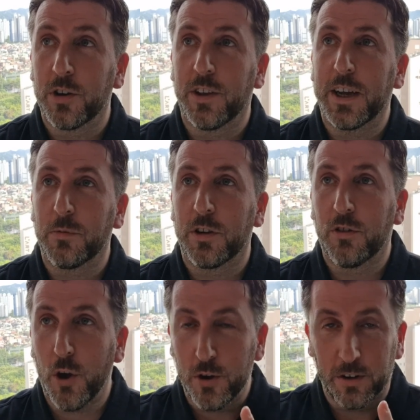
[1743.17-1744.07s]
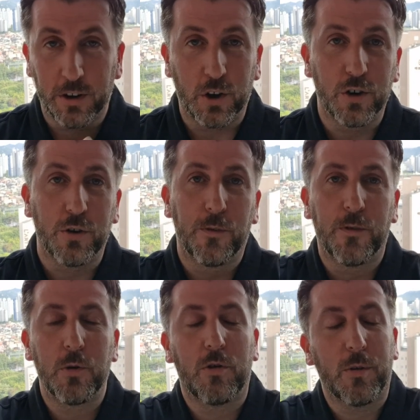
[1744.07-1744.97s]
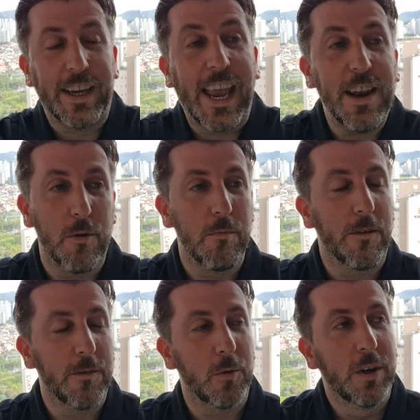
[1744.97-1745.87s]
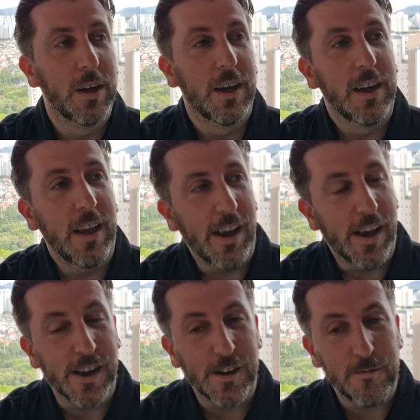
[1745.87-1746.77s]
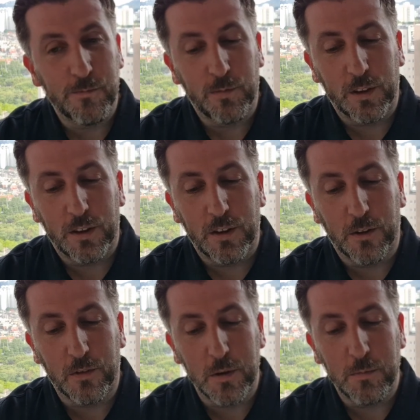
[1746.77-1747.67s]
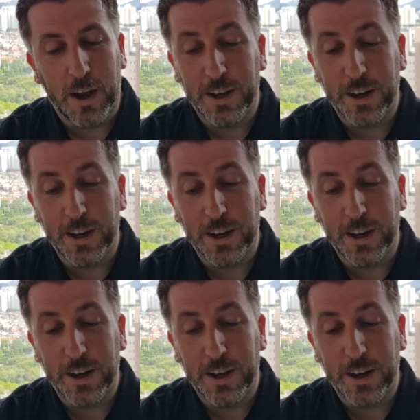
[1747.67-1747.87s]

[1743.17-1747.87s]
because they actually turned and I got a good photo again on my phone um, of them.